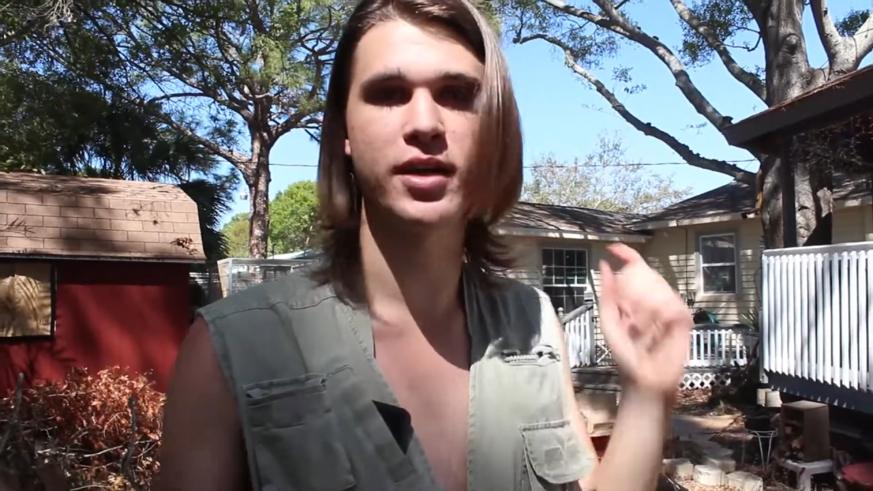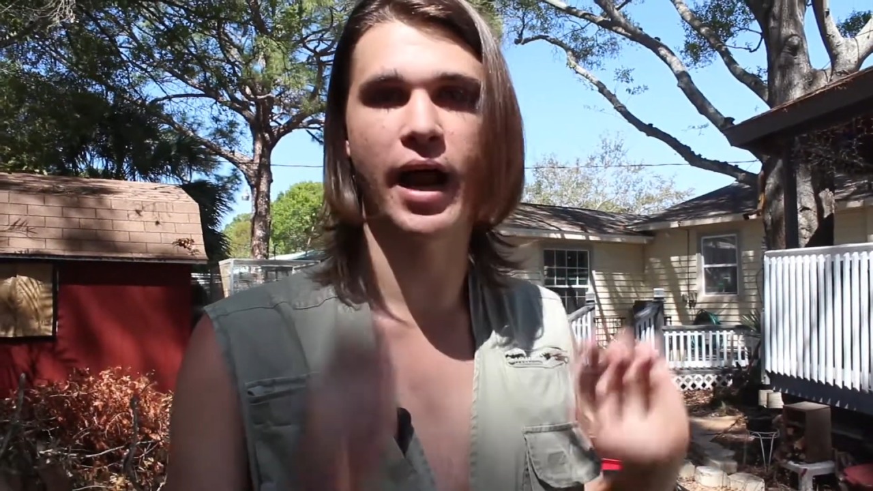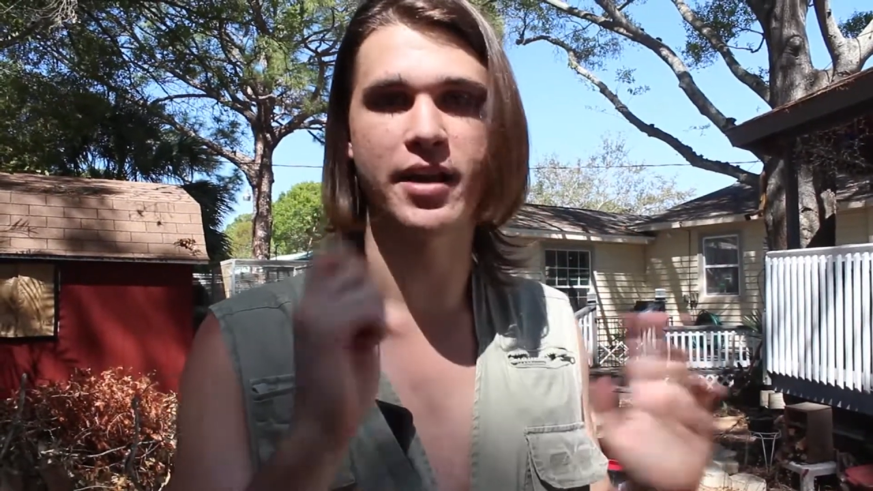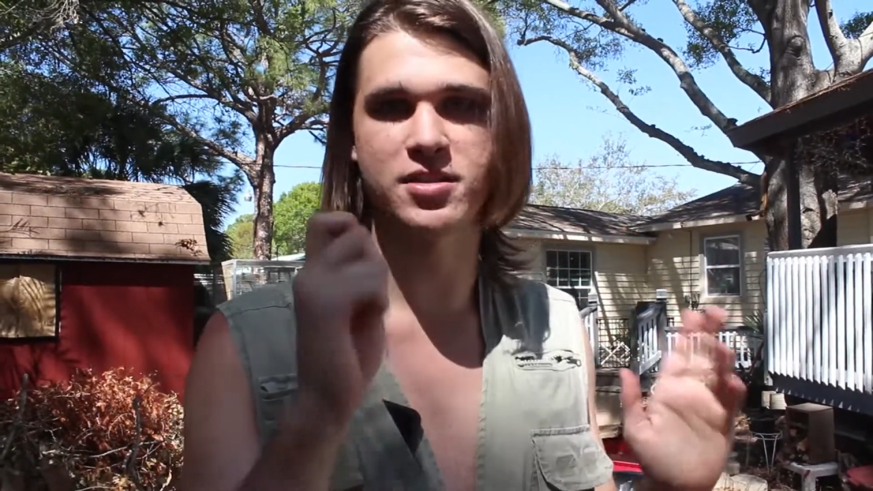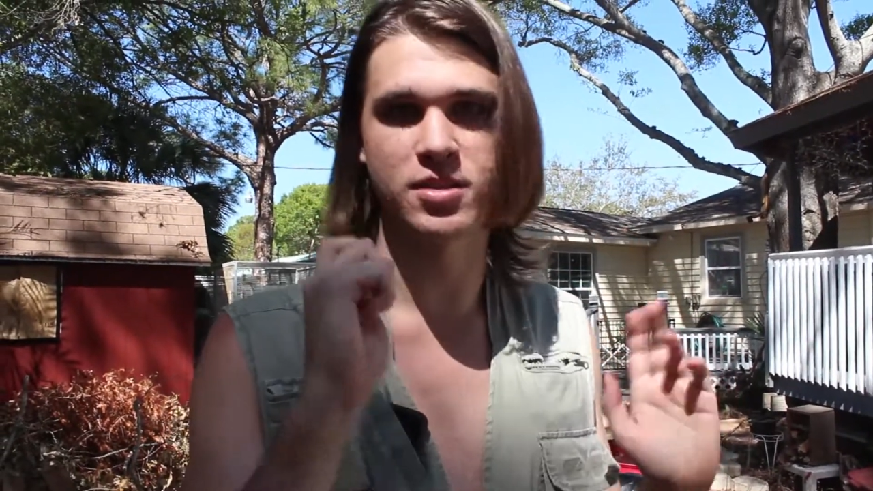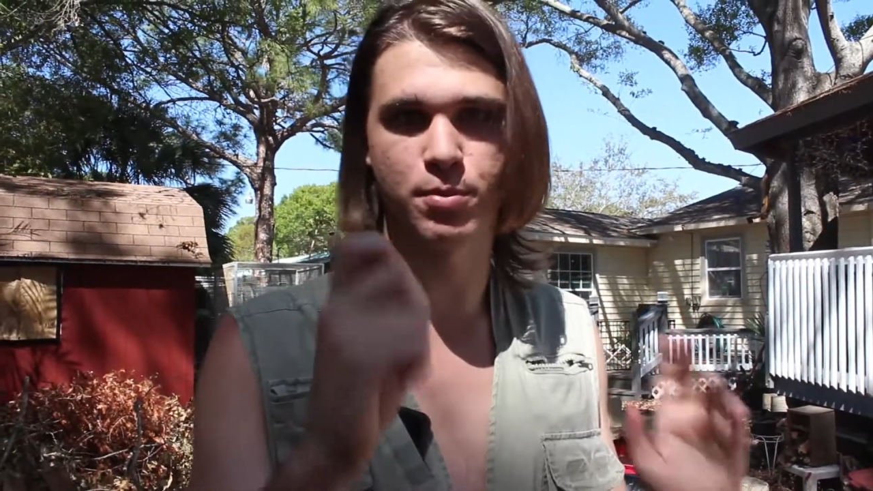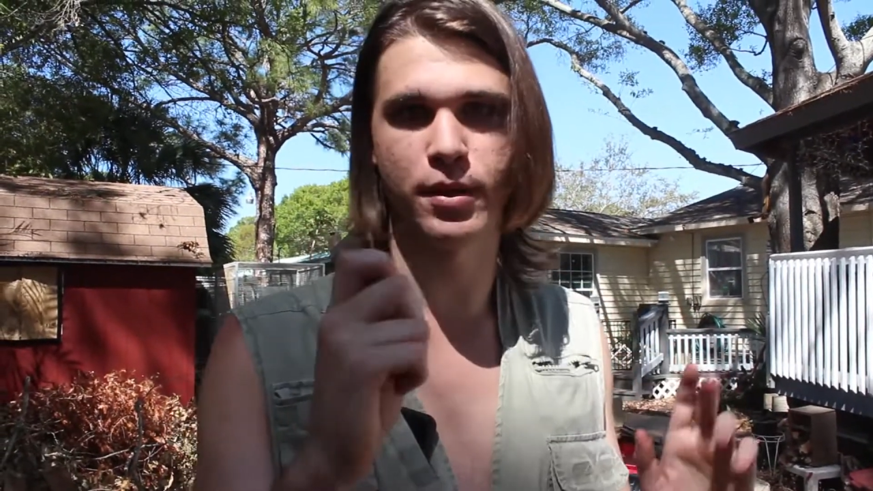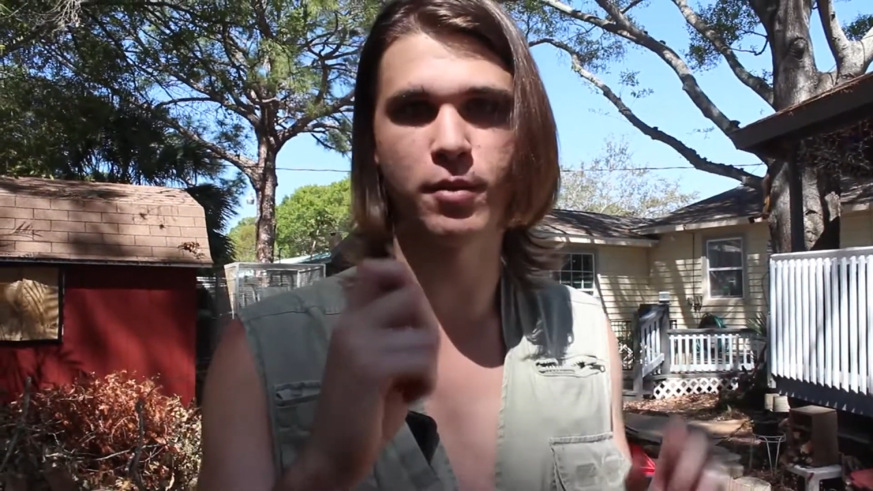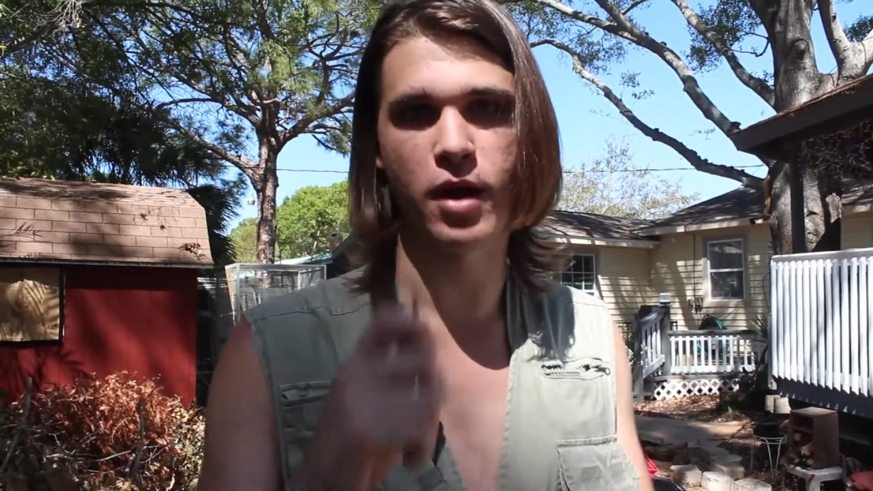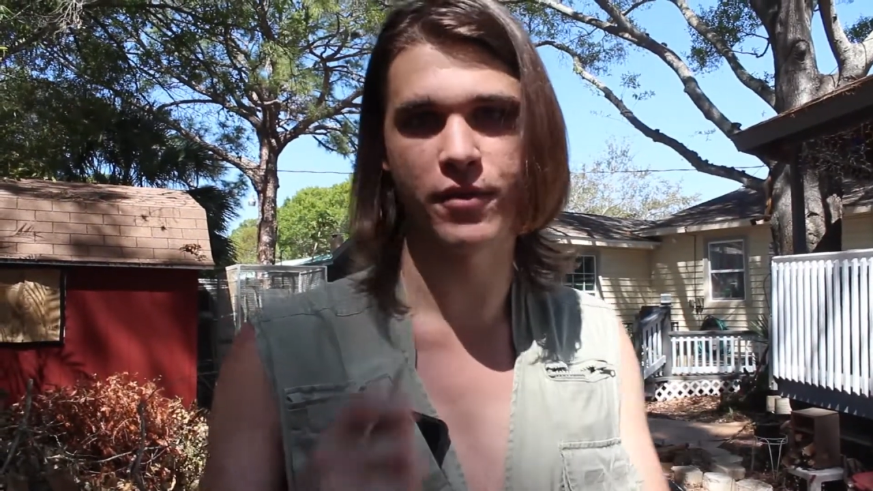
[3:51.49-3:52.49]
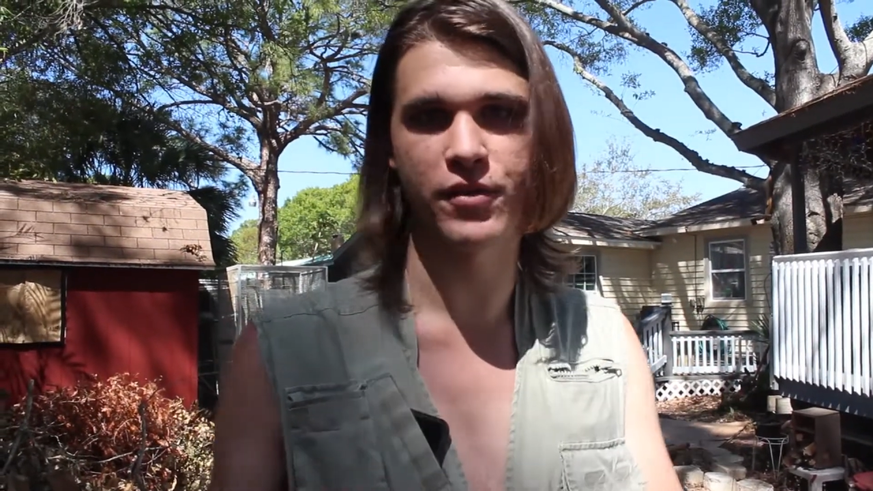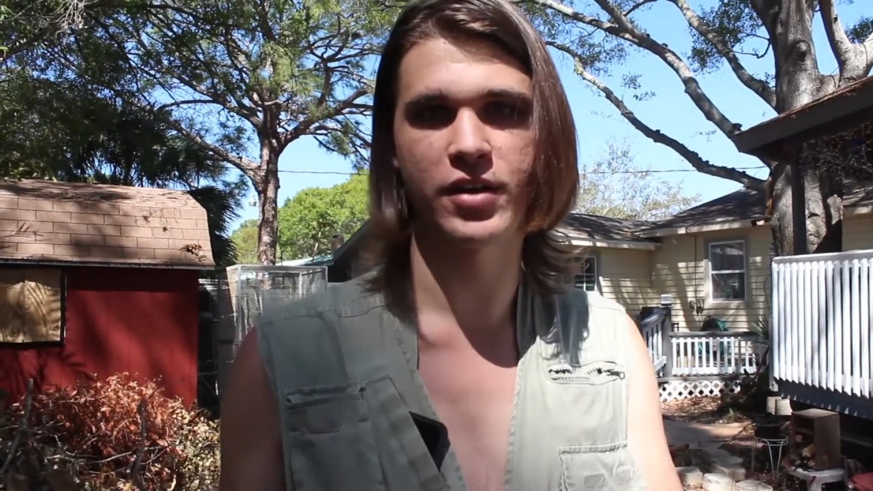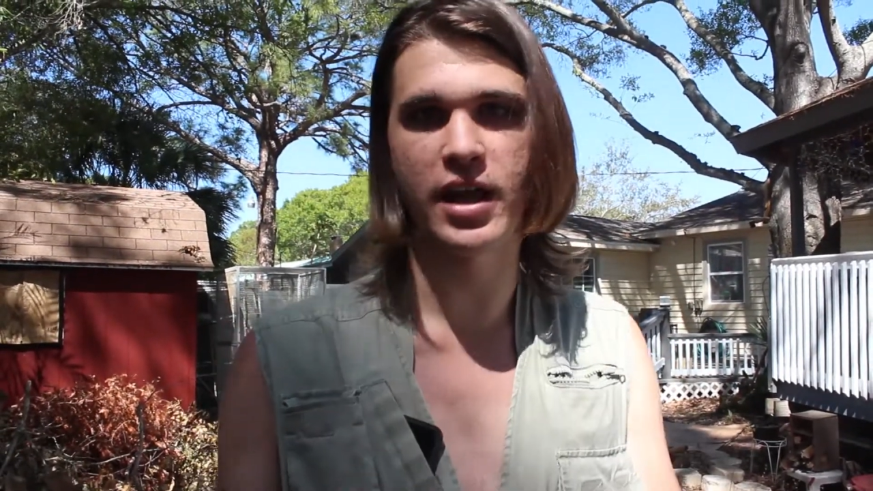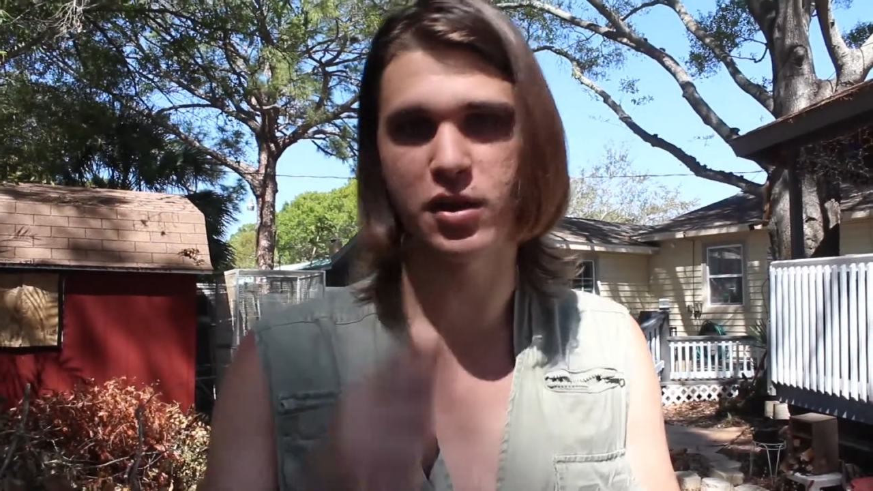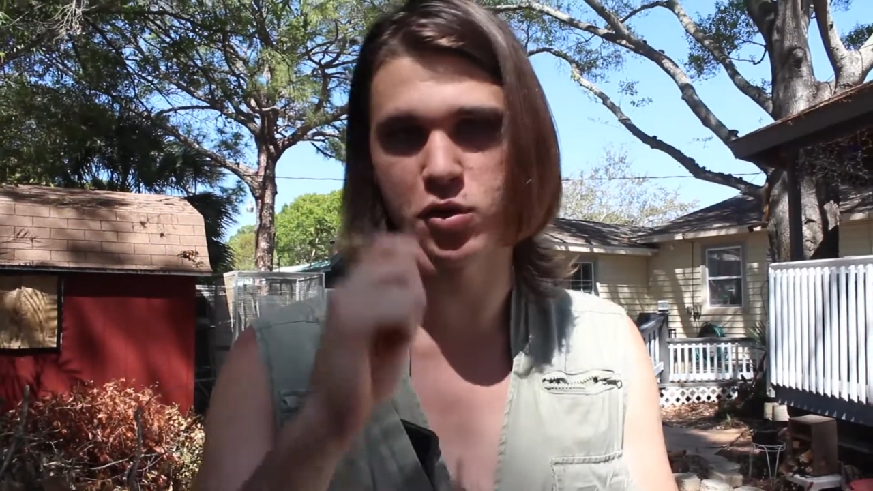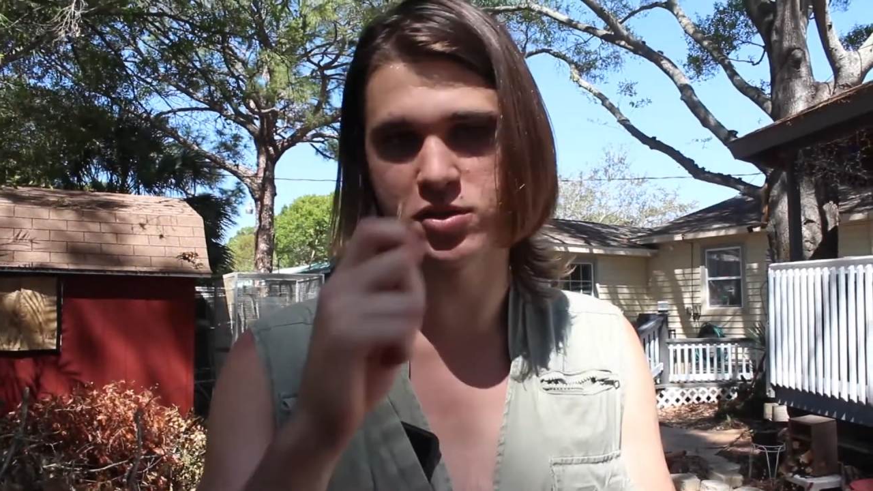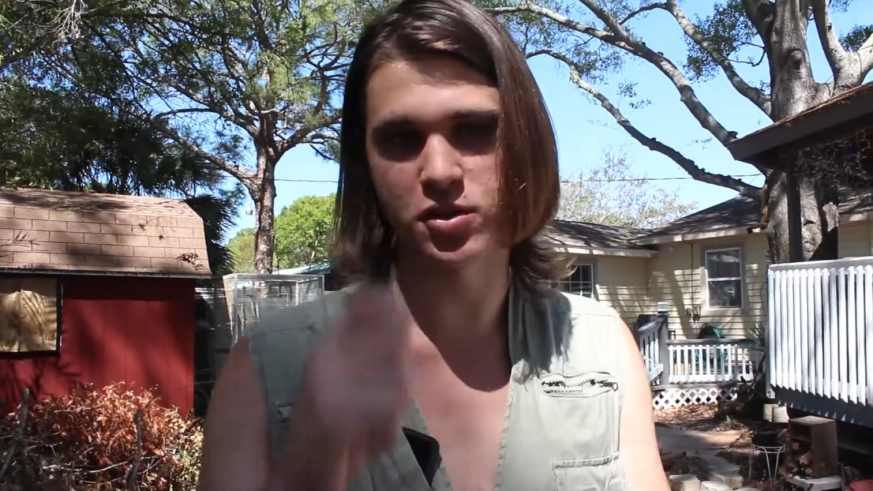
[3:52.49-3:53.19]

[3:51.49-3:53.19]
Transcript: and I just peel them off every day and use a